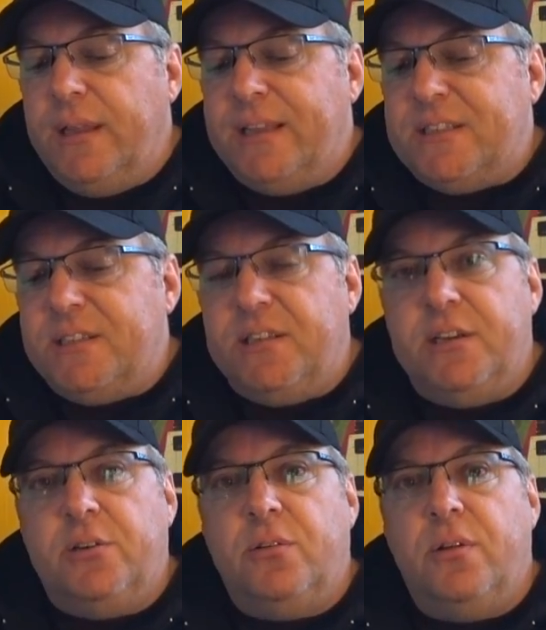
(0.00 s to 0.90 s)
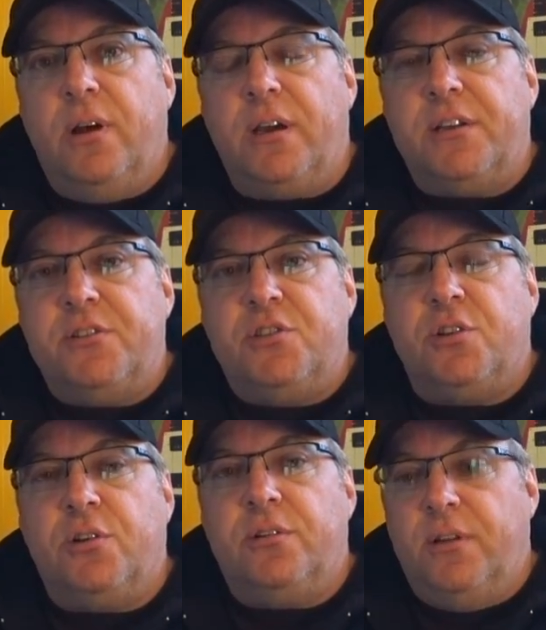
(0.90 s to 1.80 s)
It's still a
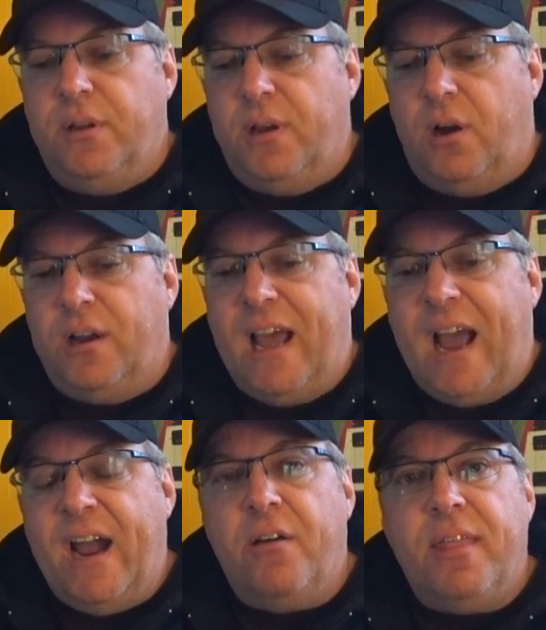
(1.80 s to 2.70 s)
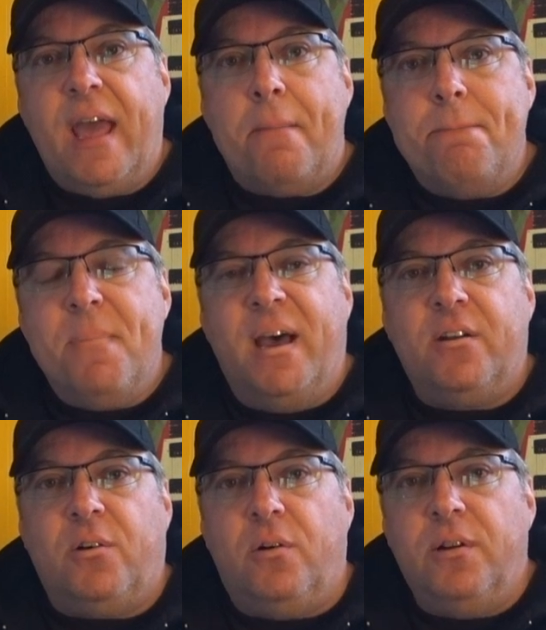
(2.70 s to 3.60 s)
concern on how that
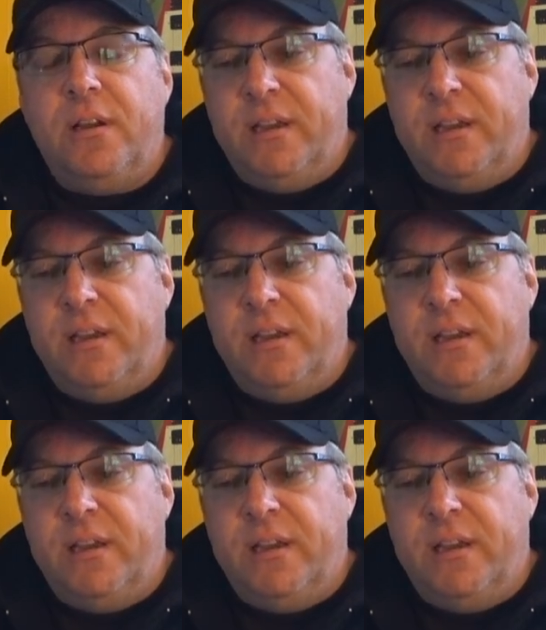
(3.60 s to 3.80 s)
metal